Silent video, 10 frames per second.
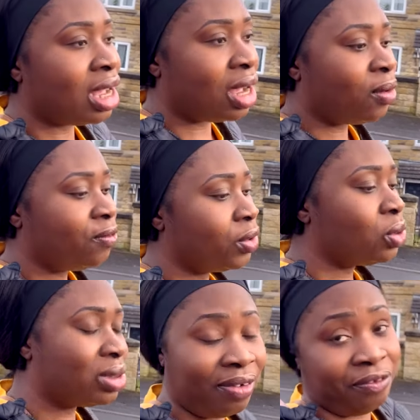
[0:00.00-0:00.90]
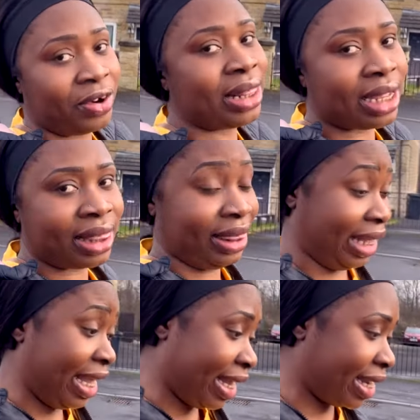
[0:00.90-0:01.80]
I'll feel different. I
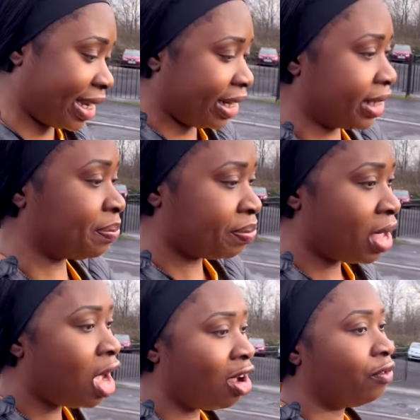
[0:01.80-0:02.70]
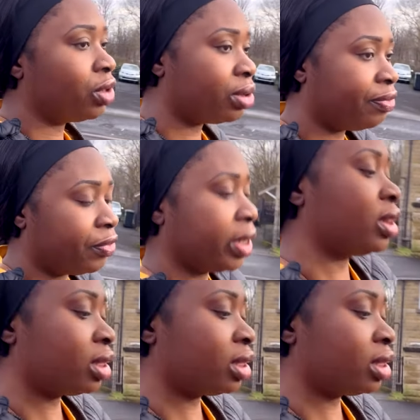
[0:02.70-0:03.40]
think I'll feel different.